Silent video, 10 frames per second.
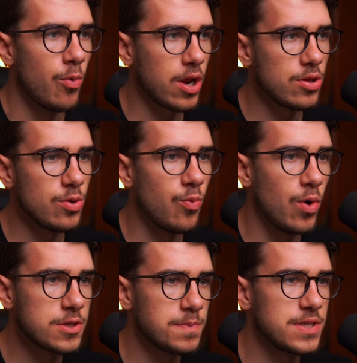we're going to do
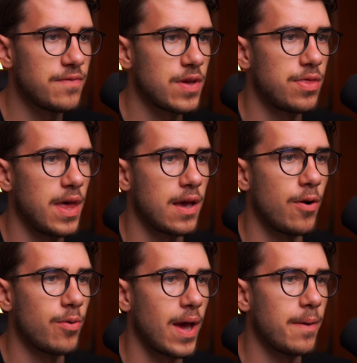one specific thing,
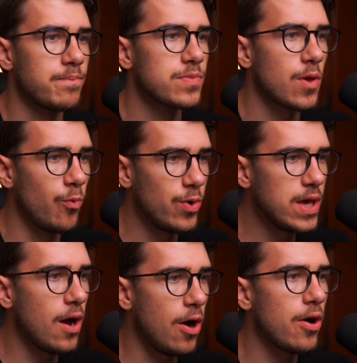okay?
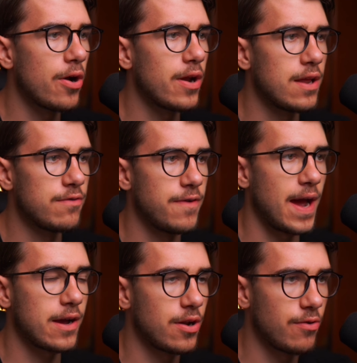We are, in
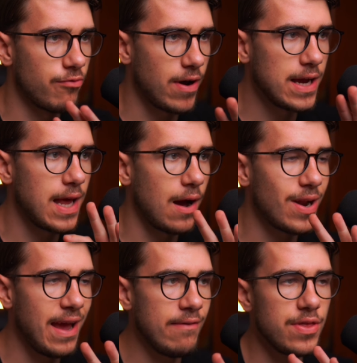fact, going to write
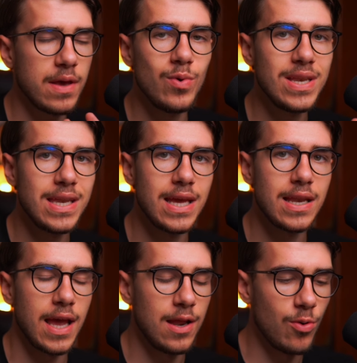out everything we
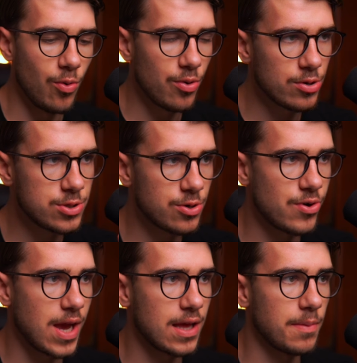need in order to
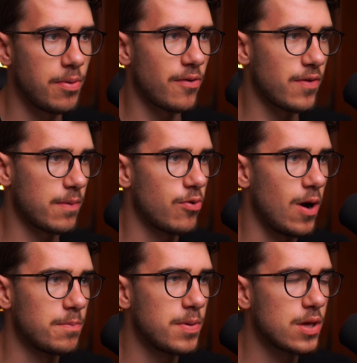create the perfect
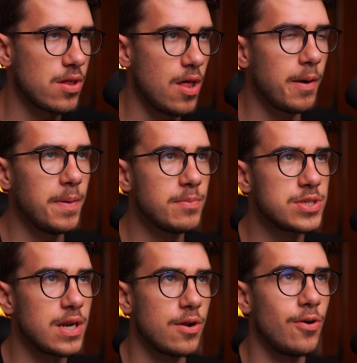prompt. Because a lot of people
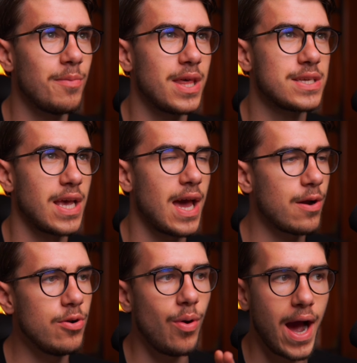sit at home and they say, I
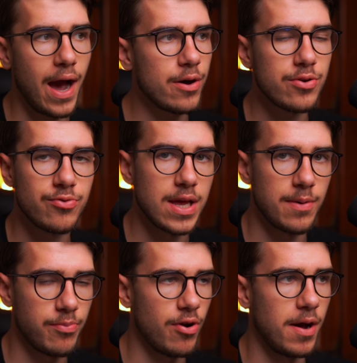don't know how to create
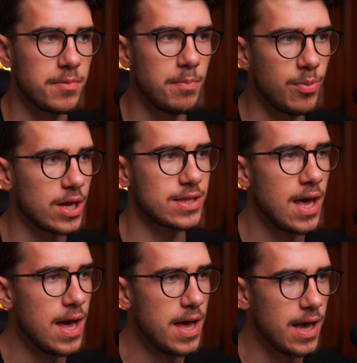a prompt. But
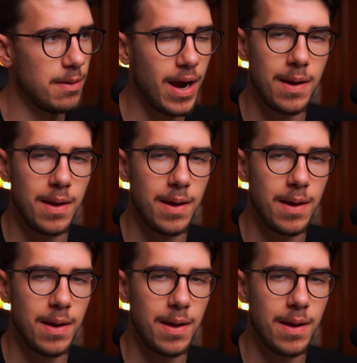in